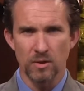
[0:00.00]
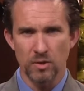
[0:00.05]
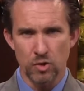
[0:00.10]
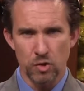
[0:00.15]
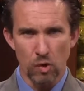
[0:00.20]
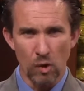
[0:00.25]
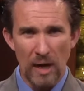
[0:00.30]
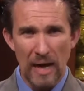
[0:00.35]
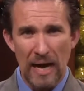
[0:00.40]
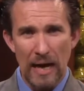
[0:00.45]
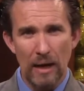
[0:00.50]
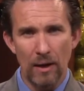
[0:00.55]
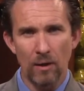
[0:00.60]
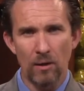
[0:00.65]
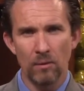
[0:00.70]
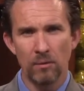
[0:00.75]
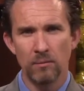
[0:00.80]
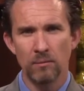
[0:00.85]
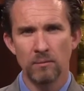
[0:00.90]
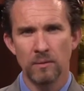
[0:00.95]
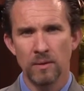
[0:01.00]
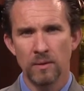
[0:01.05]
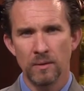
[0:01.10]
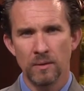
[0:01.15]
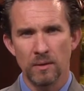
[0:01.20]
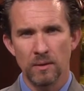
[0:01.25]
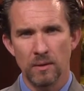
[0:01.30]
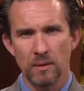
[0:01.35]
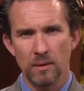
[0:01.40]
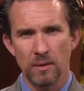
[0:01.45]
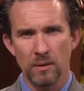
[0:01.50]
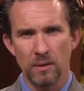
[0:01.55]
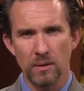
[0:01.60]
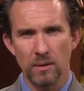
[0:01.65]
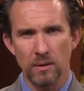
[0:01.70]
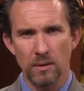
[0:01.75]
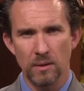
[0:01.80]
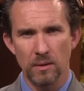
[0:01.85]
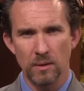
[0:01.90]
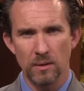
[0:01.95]
the trial, uh,
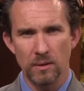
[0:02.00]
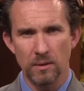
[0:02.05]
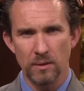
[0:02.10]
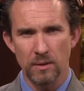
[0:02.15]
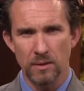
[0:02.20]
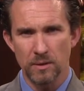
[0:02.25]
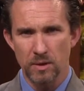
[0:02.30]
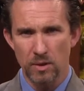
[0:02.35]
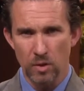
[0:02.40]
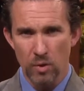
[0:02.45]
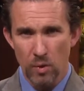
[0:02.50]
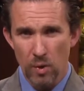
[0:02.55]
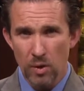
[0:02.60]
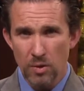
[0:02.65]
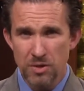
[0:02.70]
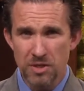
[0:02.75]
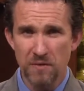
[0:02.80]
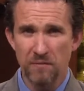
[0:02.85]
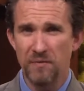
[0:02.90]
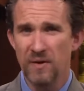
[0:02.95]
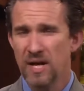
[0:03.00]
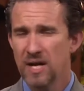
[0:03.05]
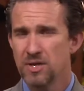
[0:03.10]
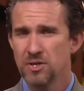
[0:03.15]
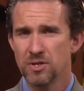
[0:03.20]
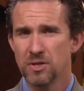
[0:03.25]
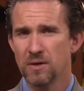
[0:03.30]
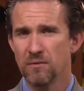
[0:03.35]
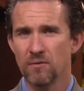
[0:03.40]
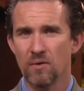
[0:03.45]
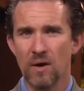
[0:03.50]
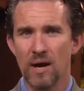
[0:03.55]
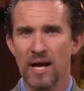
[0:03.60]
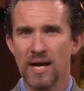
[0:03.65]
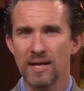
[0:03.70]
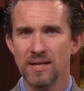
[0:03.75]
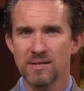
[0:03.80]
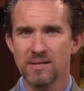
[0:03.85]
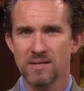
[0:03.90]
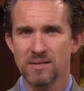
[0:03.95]
the, the crucifixion of
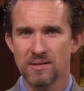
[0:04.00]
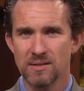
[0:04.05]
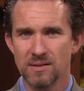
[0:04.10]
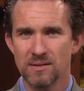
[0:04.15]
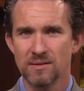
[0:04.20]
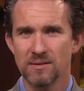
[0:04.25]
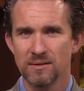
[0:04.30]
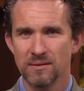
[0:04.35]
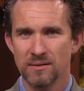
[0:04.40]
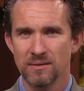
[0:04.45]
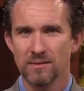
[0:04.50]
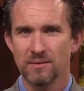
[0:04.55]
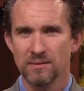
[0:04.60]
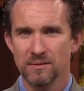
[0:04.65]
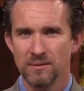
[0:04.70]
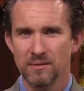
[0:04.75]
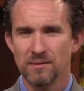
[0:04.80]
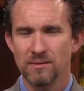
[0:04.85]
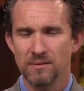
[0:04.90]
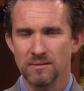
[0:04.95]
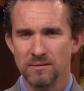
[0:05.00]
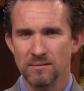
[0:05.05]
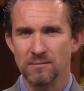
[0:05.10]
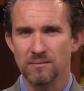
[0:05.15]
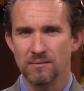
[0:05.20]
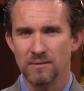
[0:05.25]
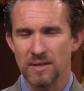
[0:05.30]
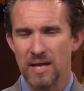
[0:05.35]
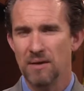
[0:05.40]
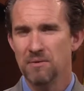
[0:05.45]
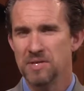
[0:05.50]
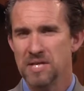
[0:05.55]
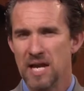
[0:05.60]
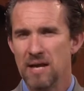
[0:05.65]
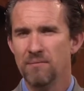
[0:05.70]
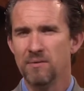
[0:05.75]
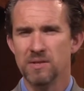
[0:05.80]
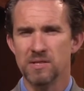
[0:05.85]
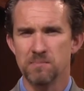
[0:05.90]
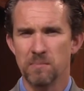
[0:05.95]
Christ, that was
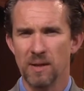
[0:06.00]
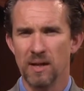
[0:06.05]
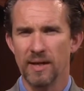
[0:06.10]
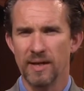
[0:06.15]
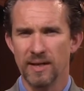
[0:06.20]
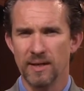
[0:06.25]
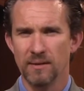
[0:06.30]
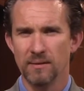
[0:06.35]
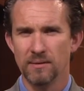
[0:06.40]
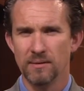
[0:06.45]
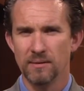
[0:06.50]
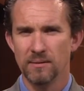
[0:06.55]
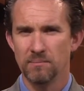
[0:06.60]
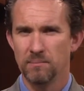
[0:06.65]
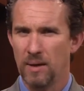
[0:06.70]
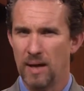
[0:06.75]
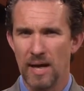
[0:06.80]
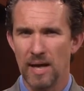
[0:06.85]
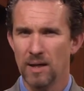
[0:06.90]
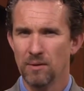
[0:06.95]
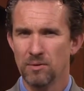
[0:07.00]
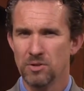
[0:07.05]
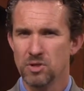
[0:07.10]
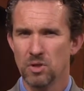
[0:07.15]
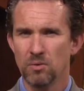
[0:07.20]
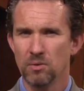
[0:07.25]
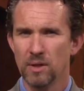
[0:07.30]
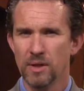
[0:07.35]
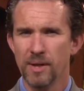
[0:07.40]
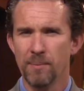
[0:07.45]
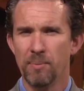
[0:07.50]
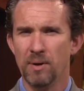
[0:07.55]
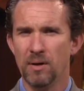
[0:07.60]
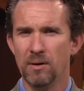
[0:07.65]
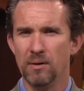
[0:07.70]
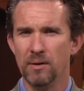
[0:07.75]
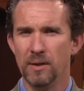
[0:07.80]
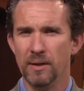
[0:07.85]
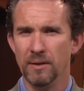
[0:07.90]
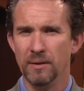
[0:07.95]
heaven's plan. Pilate was only a
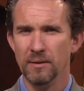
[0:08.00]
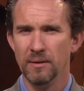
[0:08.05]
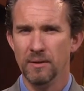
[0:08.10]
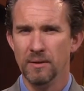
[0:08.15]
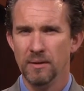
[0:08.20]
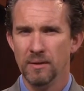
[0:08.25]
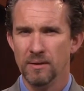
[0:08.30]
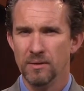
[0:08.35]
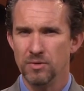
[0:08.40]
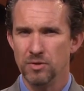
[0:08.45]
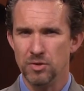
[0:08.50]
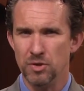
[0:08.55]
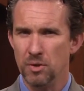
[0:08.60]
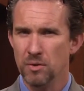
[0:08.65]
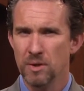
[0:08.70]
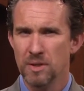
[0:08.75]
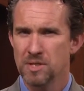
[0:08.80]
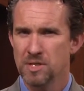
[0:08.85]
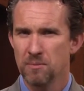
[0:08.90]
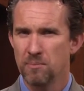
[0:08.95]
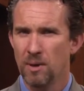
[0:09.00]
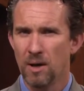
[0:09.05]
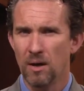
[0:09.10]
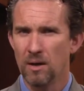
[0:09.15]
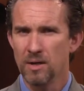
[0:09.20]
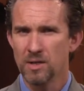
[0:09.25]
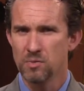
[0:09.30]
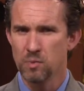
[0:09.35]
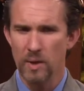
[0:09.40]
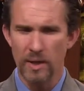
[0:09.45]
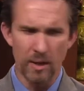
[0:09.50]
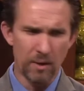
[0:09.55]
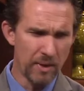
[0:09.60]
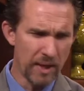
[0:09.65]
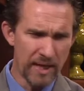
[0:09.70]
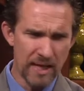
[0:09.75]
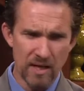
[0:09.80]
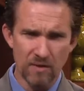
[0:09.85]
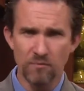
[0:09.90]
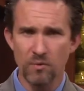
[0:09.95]
pawn. Judas upon as well.
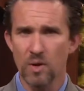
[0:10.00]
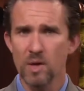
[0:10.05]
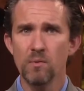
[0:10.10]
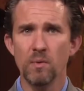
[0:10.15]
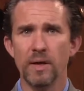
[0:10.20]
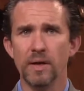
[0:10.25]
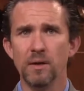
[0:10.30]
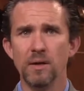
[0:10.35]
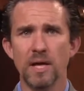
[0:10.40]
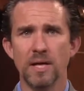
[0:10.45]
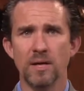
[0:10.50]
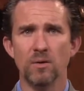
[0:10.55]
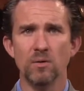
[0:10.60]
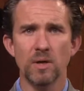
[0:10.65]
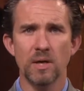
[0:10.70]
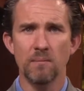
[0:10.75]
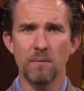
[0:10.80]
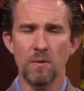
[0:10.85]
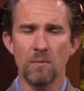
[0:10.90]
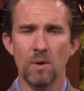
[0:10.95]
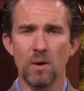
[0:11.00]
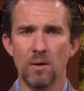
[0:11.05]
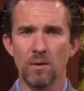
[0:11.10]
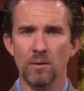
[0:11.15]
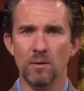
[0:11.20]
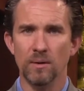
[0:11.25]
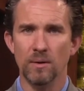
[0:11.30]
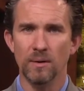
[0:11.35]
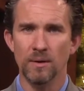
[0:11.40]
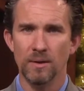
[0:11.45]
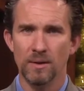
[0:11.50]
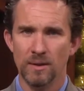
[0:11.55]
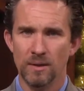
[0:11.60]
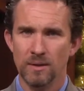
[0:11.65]
They had free will, now don't get me wrong.